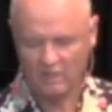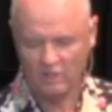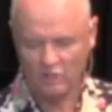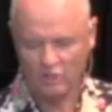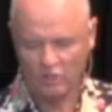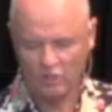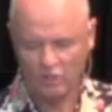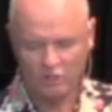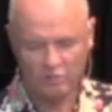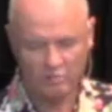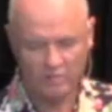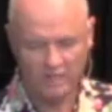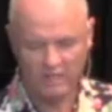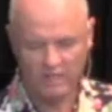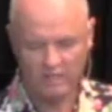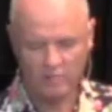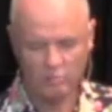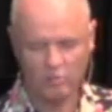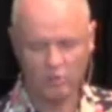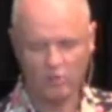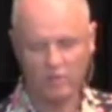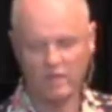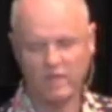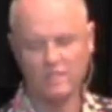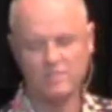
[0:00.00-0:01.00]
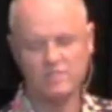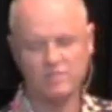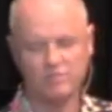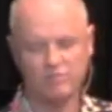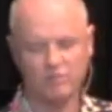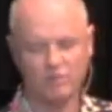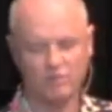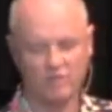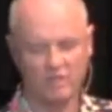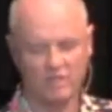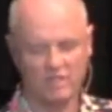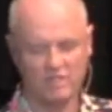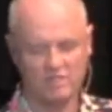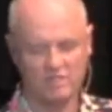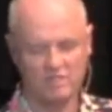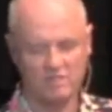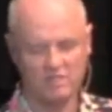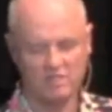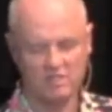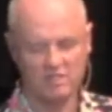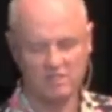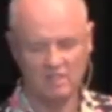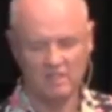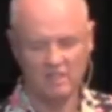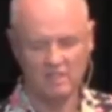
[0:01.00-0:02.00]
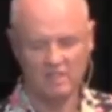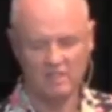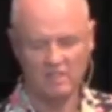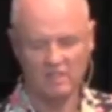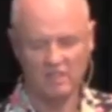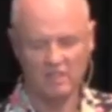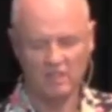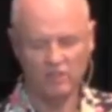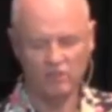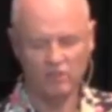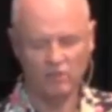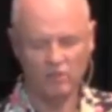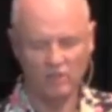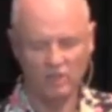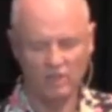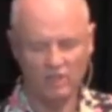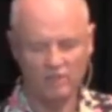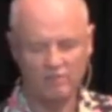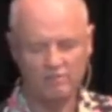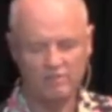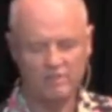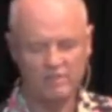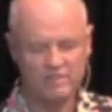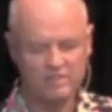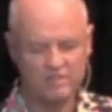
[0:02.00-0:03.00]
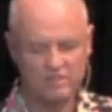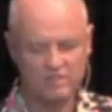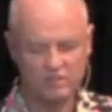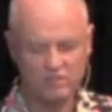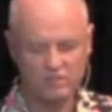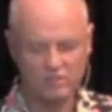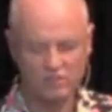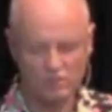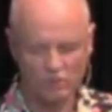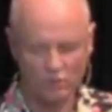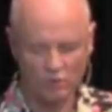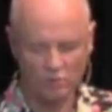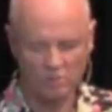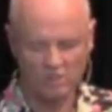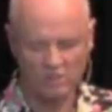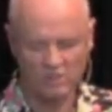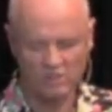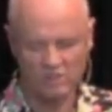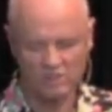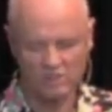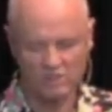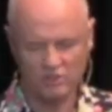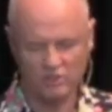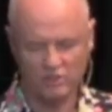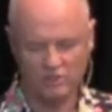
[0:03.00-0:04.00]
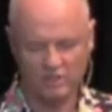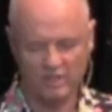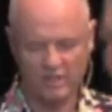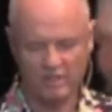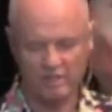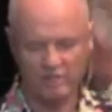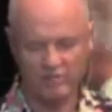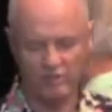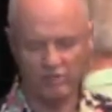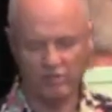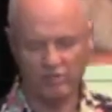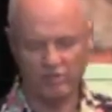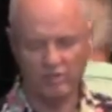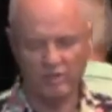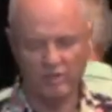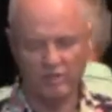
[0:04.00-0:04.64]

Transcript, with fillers: you have paid a price for us, how you loved us so much that you gave your